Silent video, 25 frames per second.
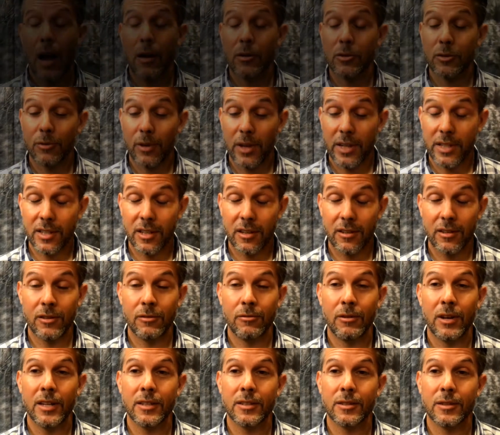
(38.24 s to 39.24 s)
was raised here in the
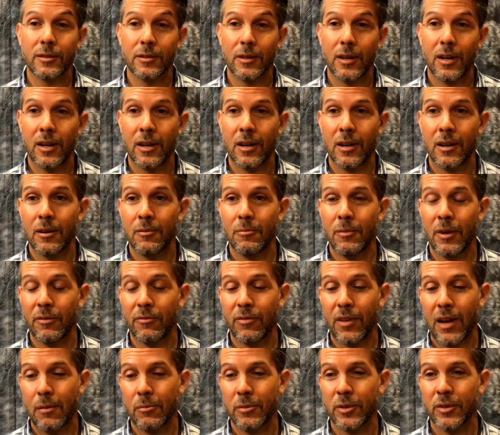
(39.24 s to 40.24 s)
U.S. My
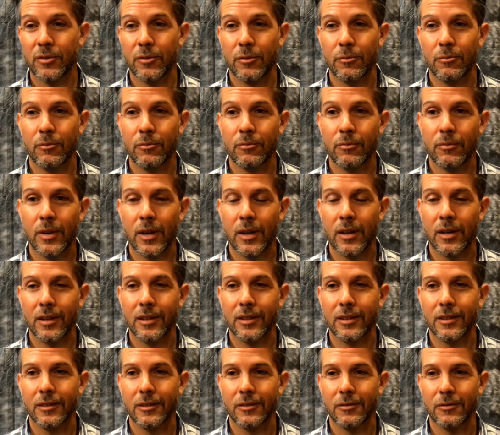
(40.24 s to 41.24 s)
family's from
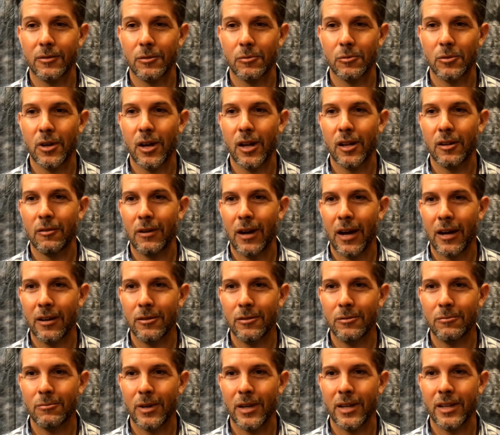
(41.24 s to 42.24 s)
Colorado.
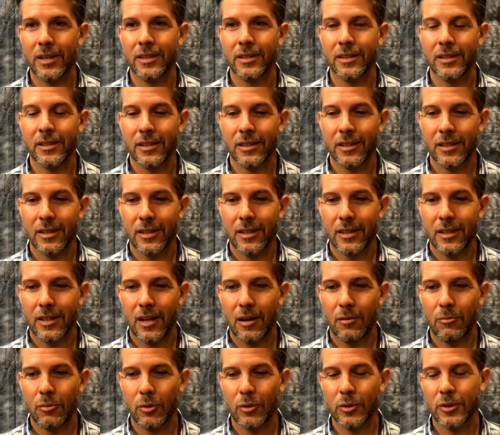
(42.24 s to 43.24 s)

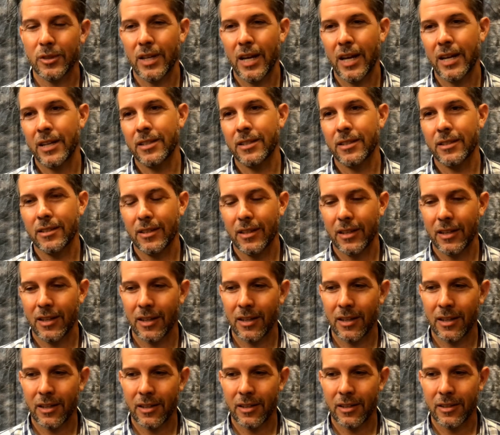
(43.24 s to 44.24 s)
On both sides,
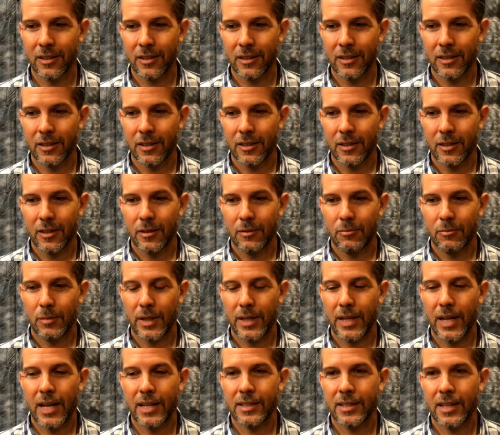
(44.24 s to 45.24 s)
my
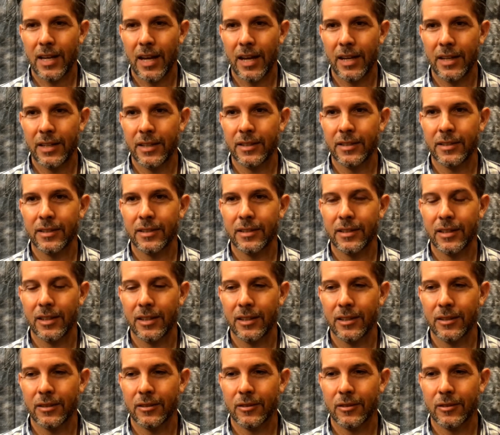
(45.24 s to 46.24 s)
dad's side is
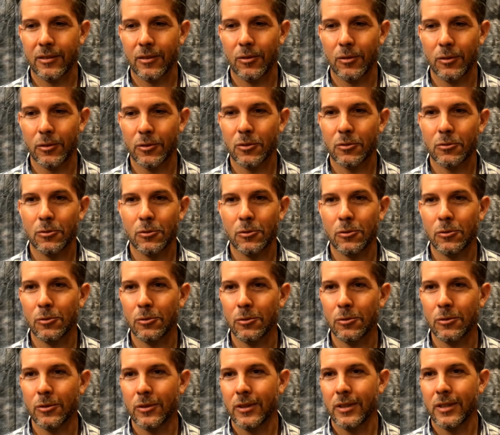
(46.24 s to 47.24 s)
old
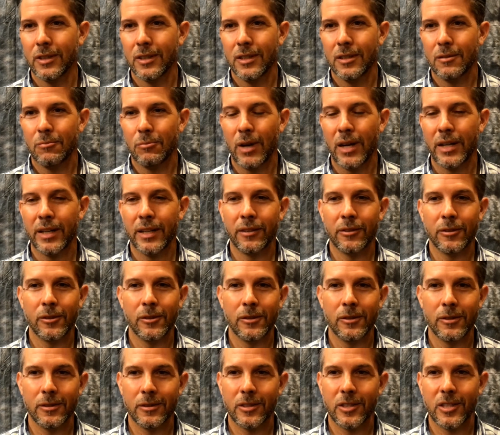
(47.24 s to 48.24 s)
school
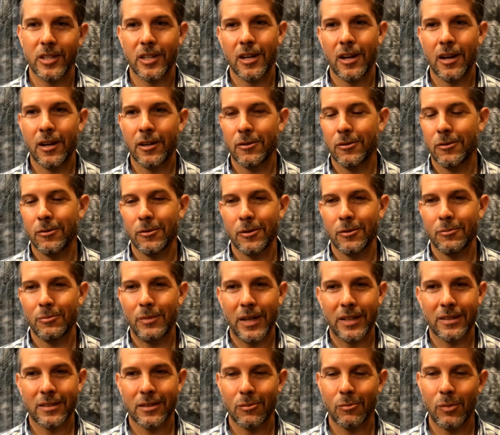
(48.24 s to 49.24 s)
Manito, Chicano, or
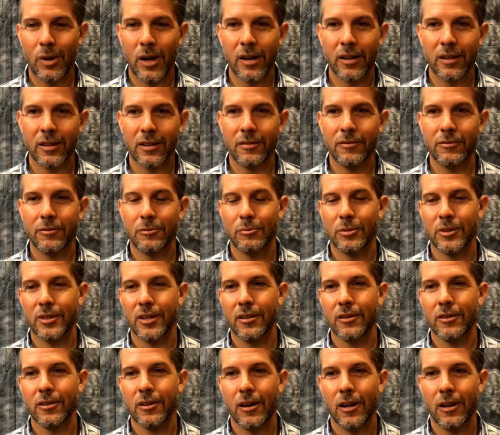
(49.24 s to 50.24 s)
Mexican American from
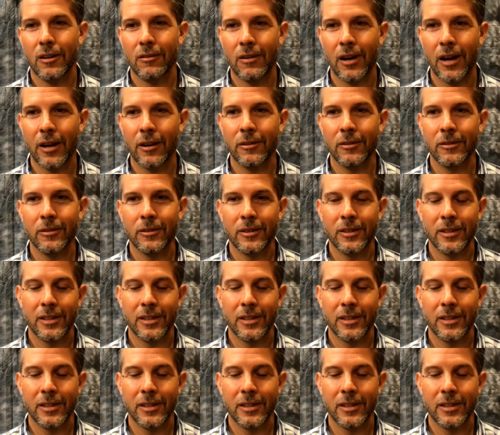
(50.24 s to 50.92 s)
southern Colorado,